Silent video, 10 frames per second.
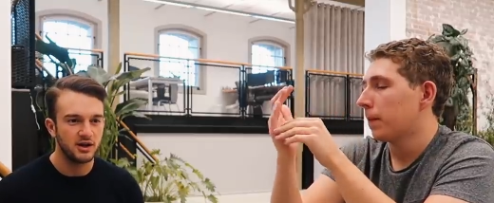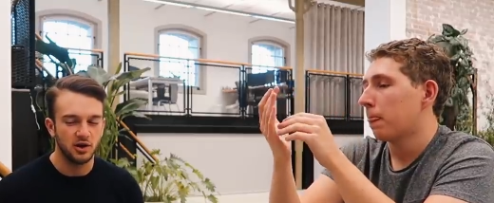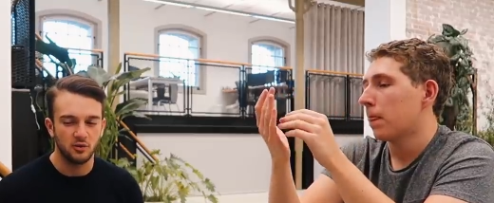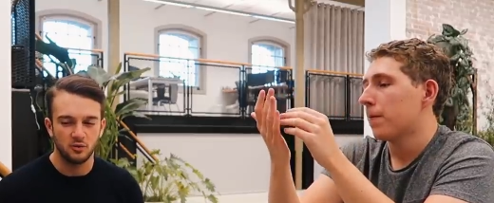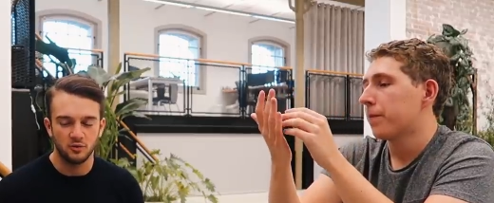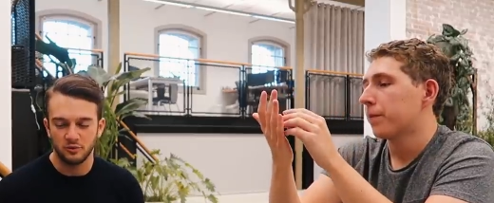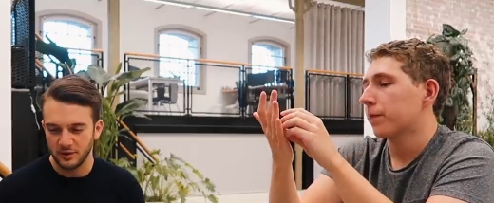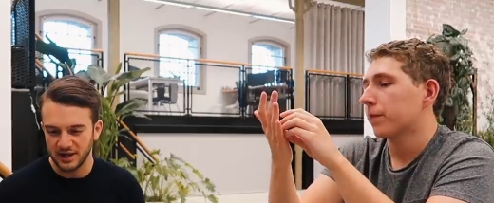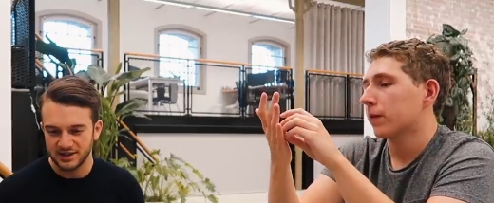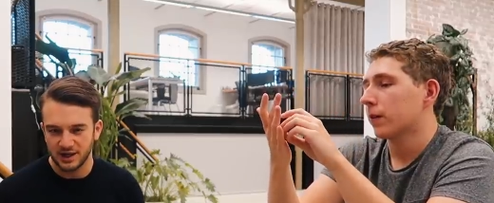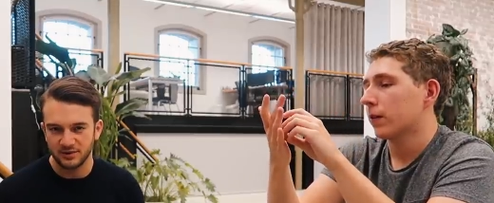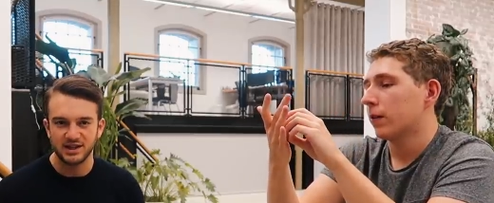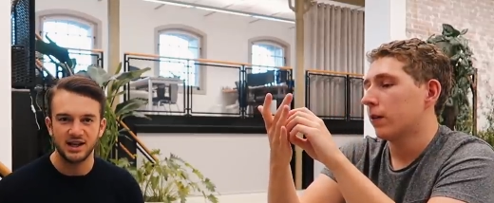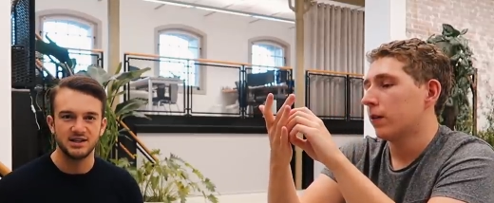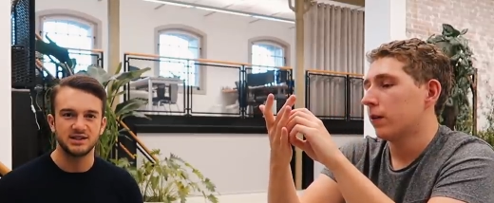Speaker 1: know where it's at with
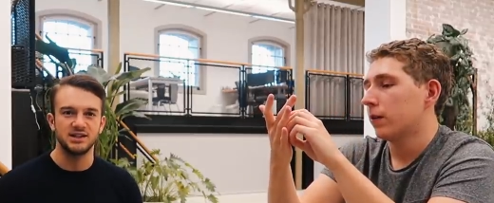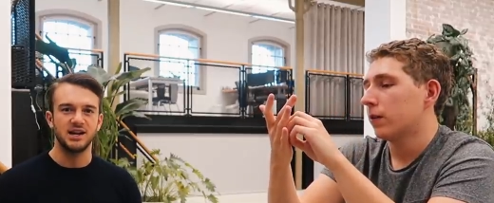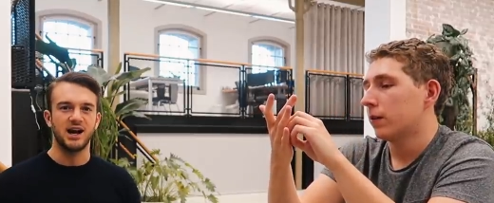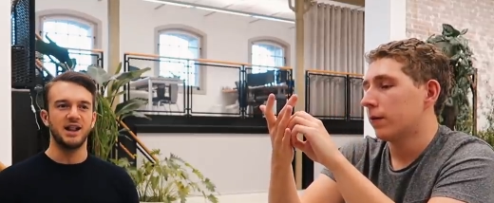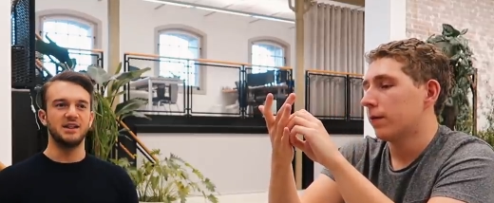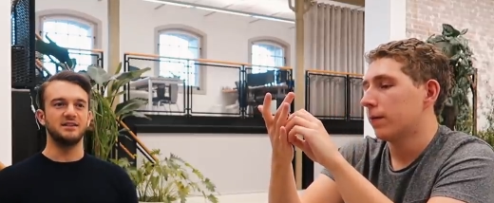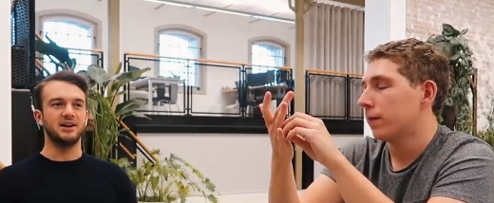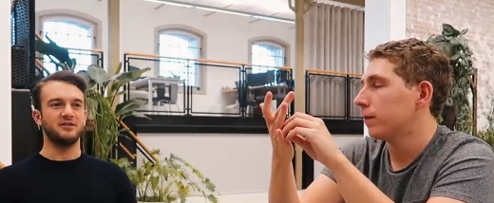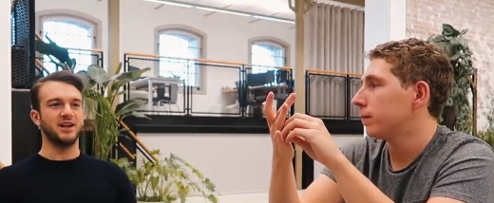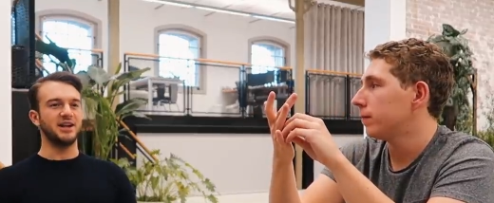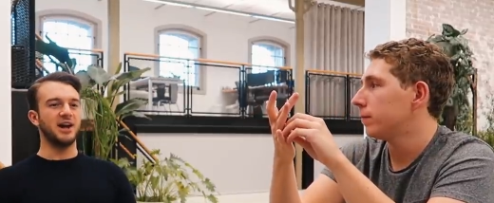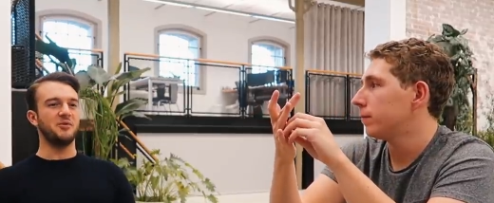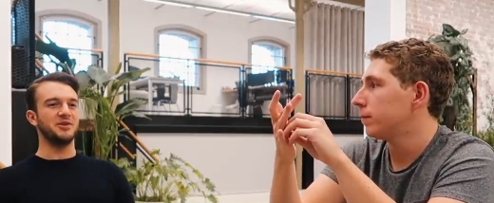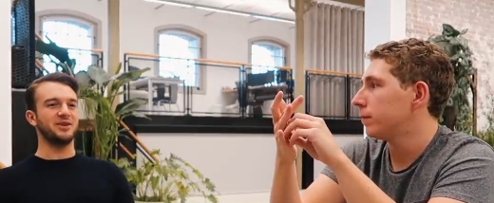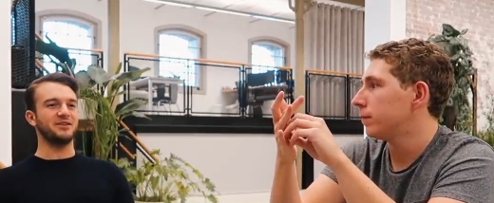the agency, and I feel like
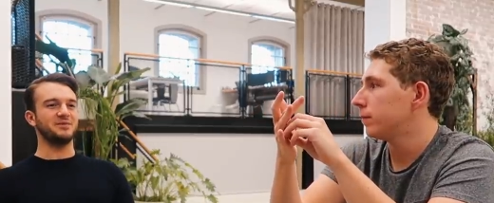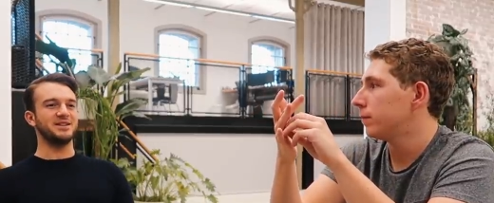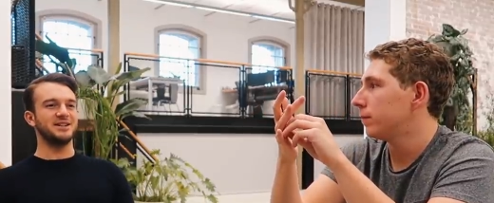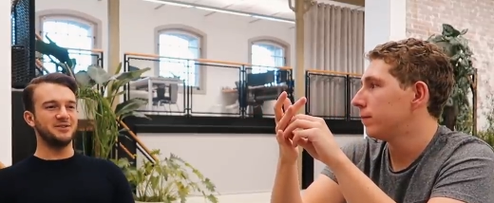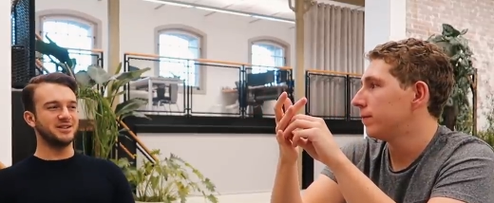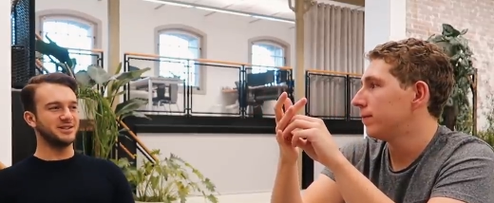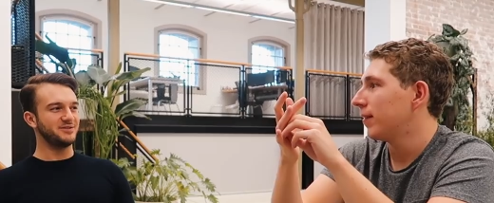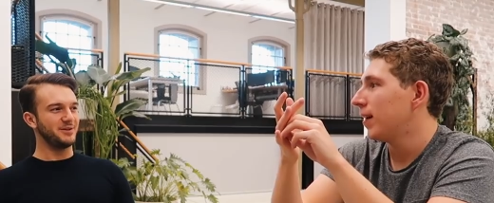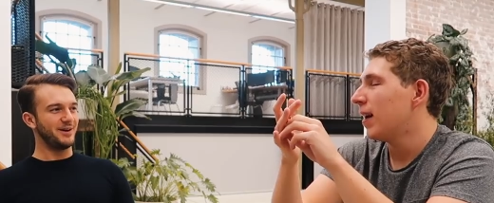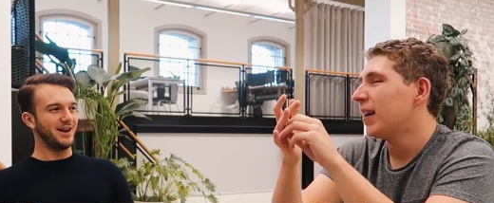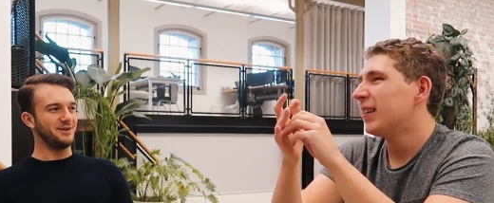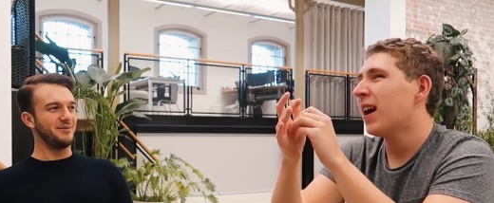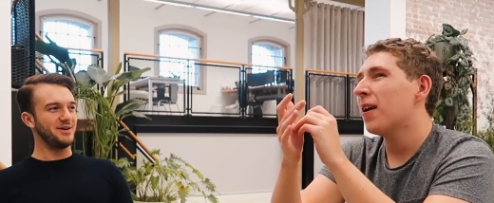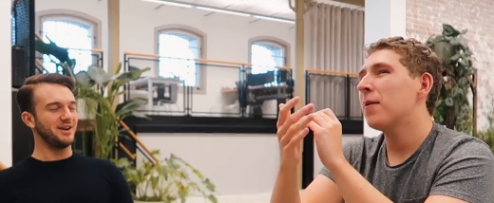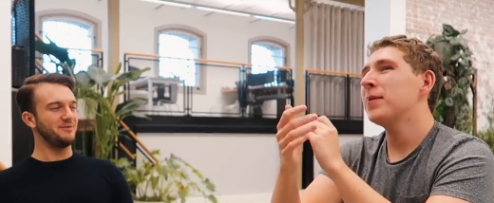now we don't have to be secretive about like
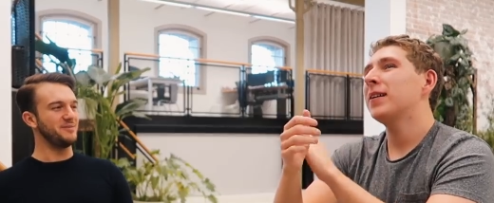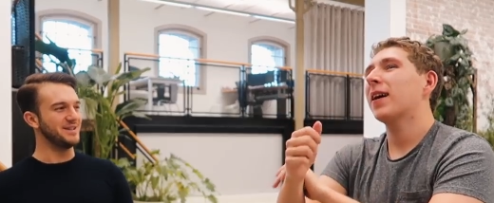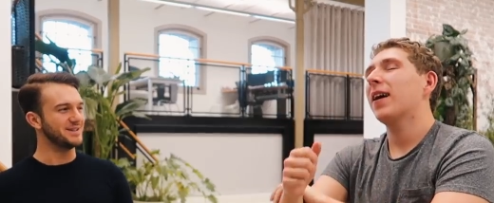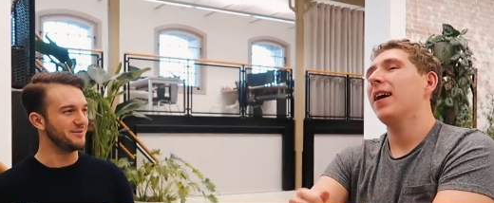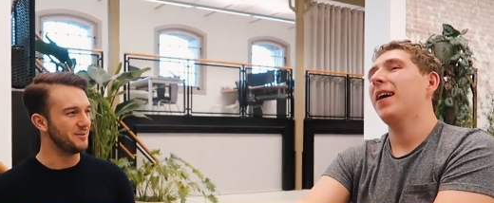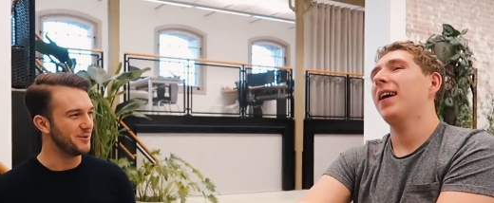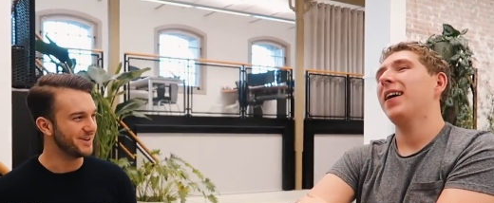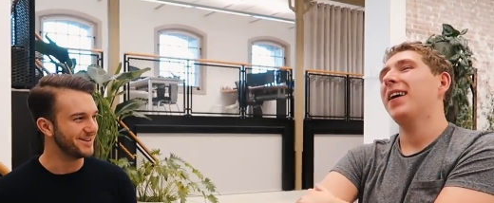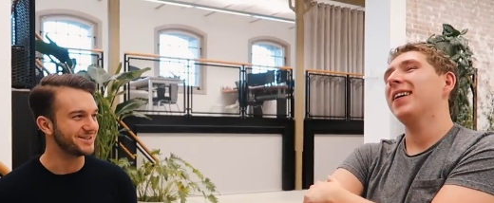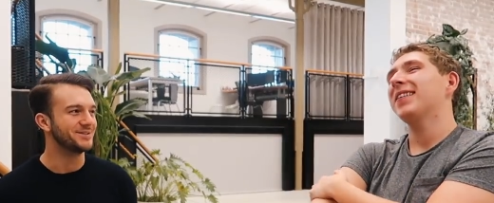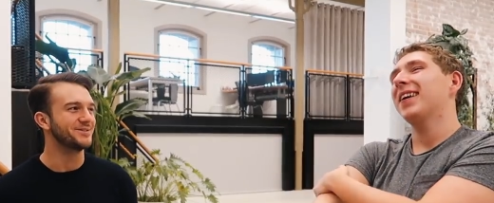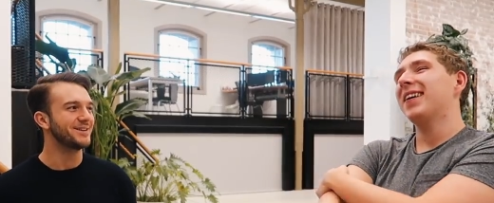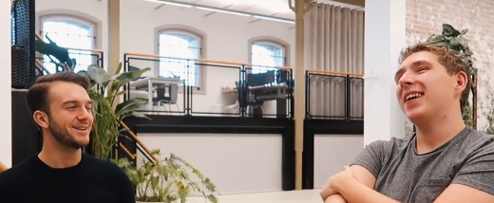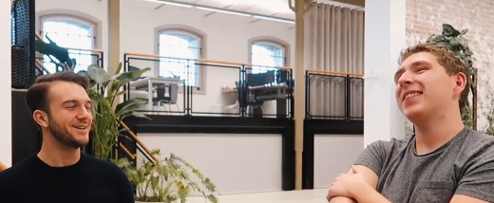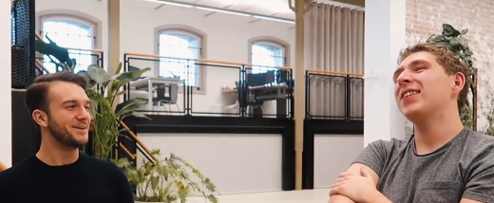yeah, I mean, meetings and morning and stuff.
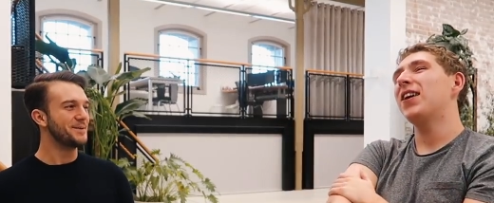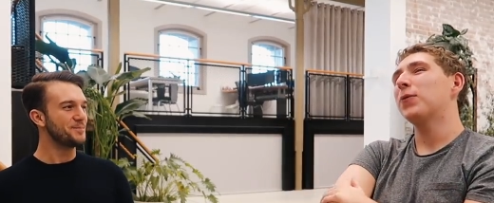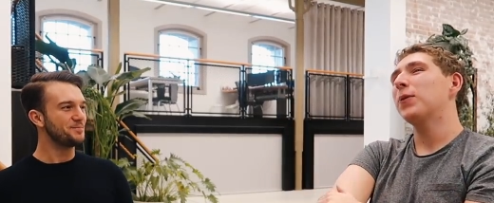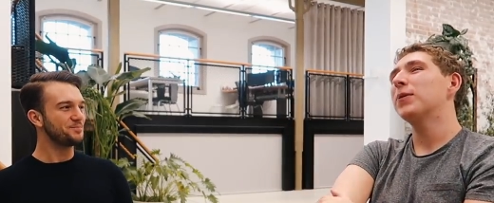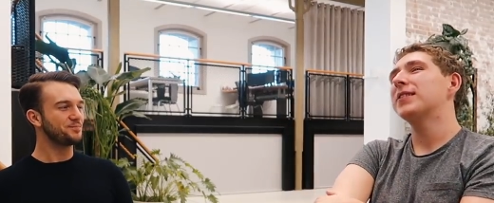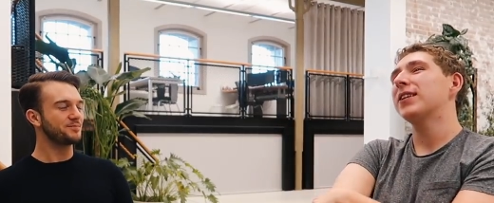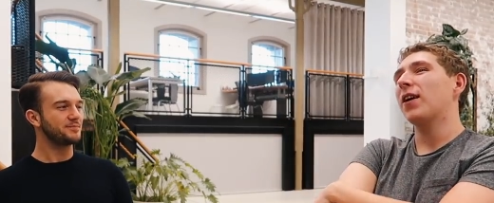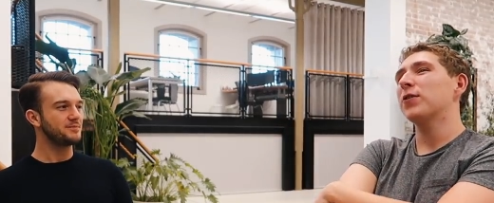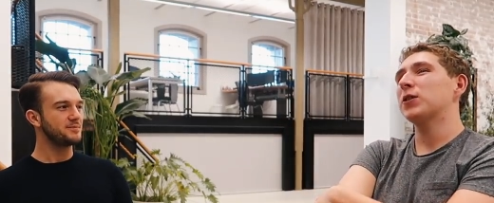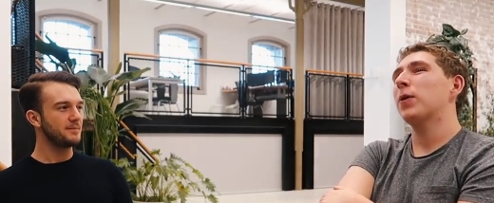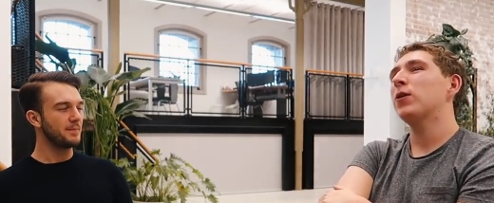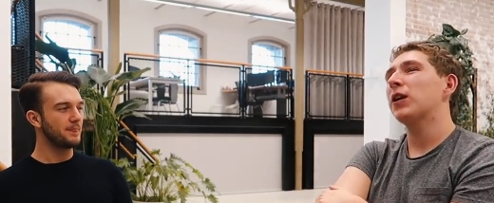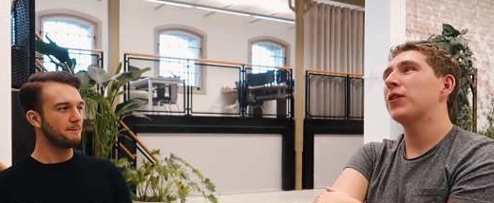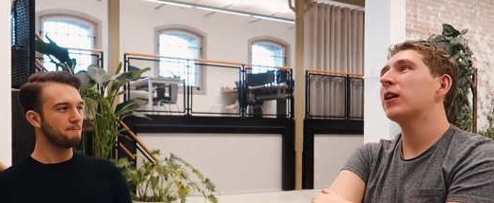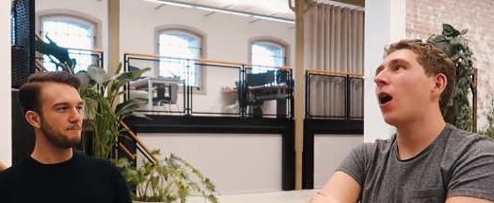
Speaker 2: I, I don't know if we were. I
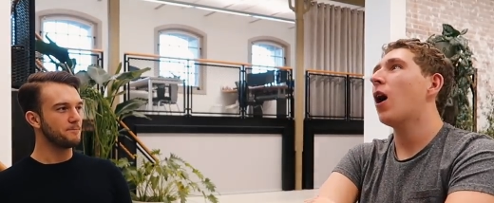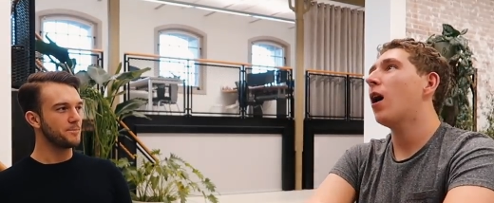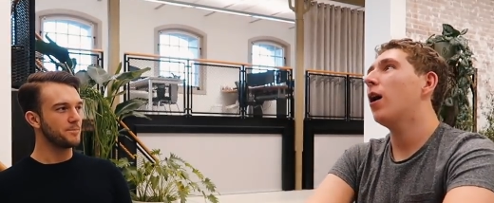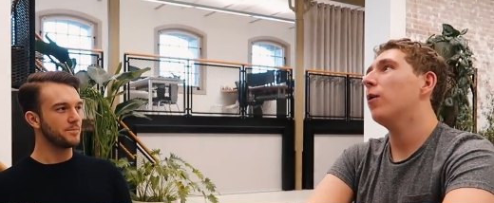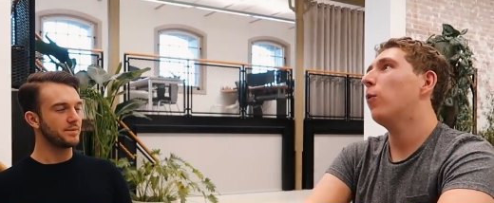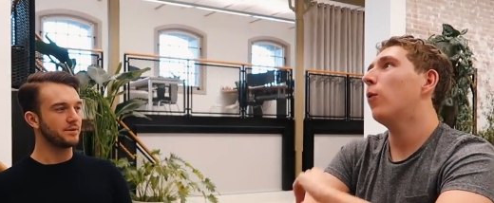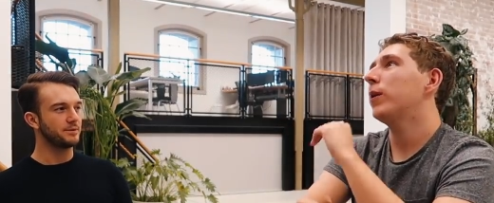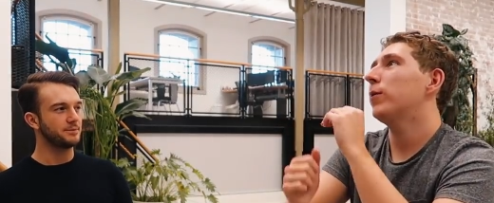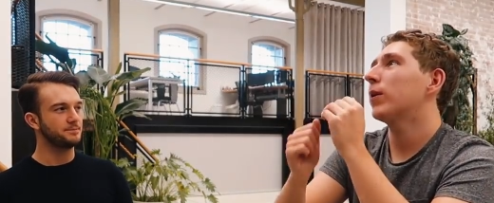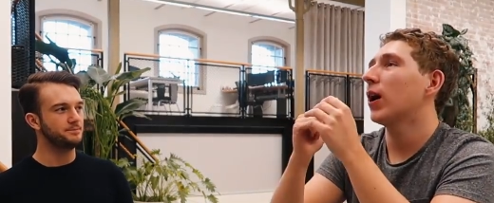suppose I think our what we were